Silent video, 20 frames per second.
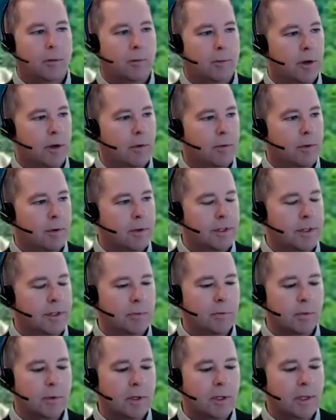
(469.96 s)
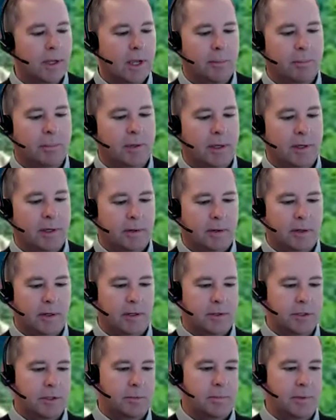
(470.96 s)
own brokerage, and really I planned on
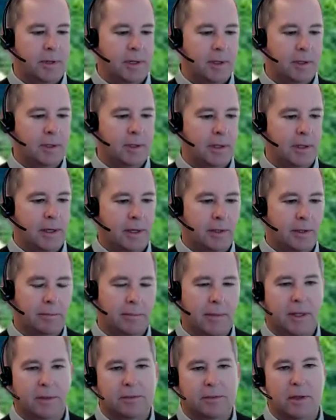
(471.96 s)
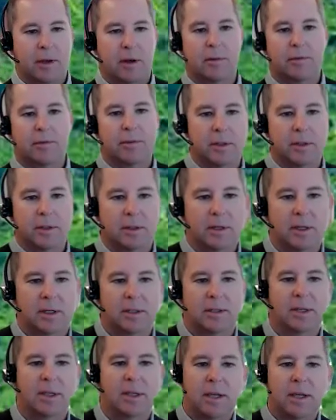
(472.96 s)
it just being like myself and a
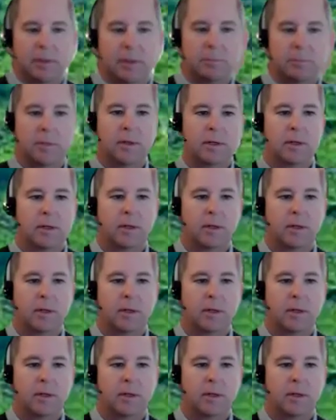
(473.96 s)
team.